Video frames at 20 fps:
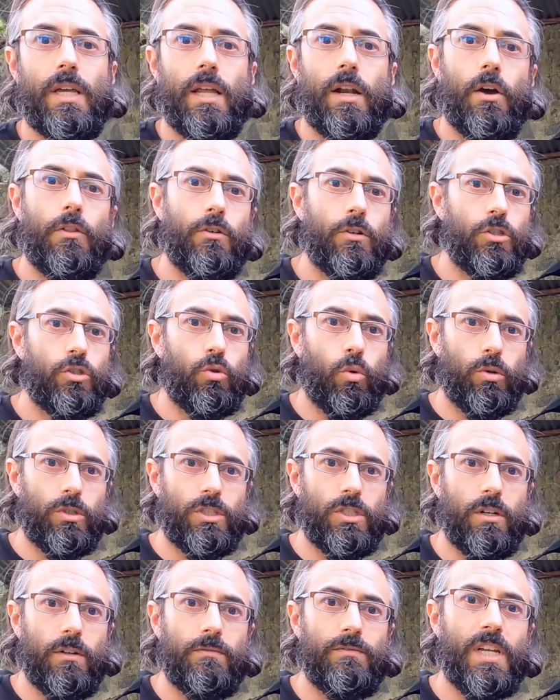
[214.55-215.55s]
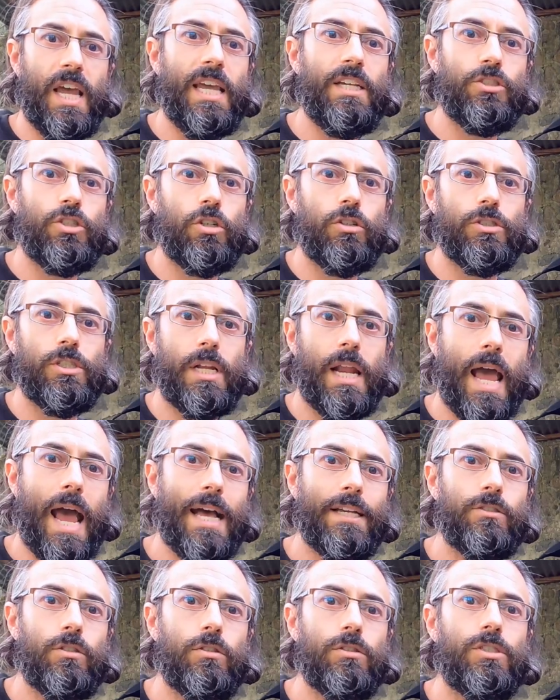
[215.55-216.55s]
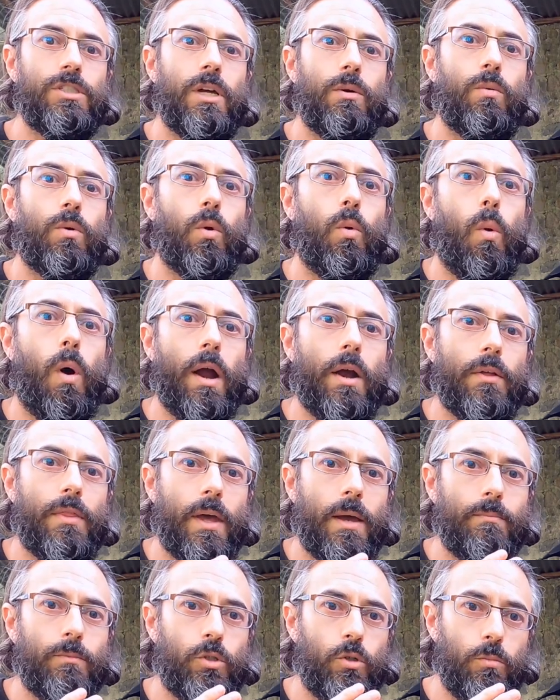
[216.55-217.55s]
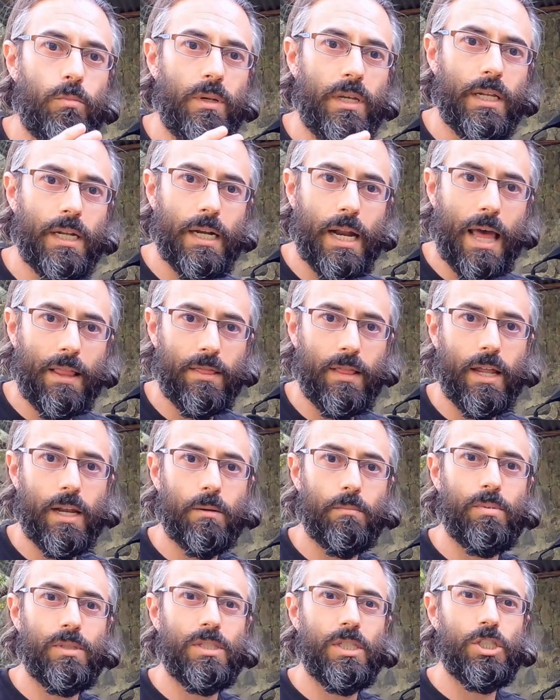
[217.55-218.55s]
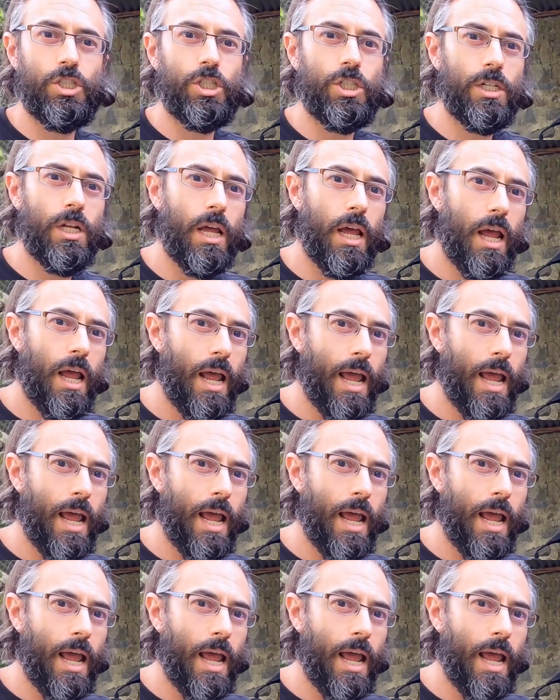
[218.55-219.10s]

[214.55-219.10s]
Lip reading: and other sorts of dangers and hazards that require them to be in an athletic position